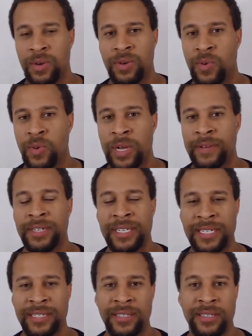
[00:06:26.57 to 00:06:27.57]
Whatever it
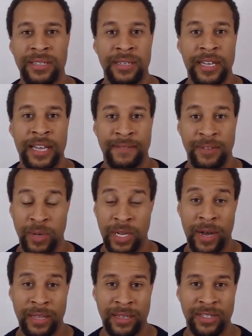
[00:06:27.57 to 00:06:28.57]
is, if you want to go
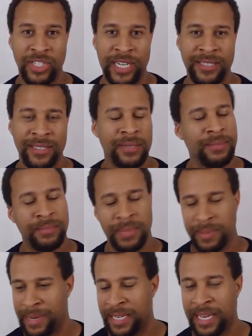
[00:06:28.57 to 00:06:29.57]
out there and chase them, be
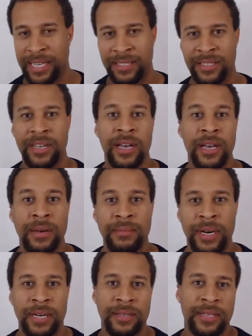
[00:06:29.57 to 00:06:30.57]
my guest.
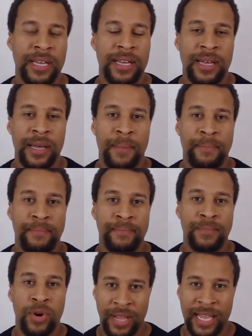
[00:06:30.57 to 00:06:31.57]
But
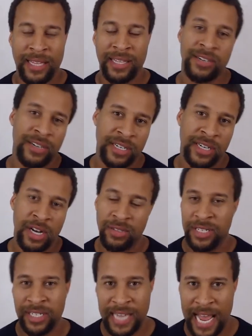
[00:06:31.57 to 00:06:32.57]
more likely, you're going to go to
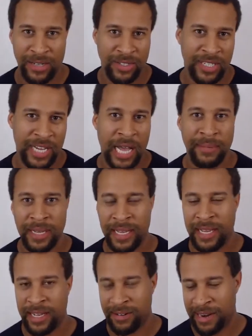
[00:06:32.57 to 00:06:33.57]
a tackle shop
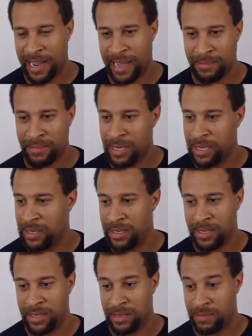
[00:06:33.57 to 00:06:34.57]
and grab
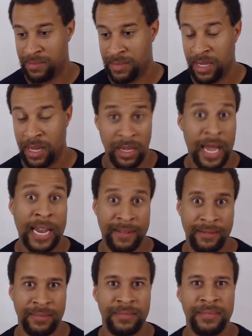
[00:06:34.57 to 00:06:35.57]
a lot of them.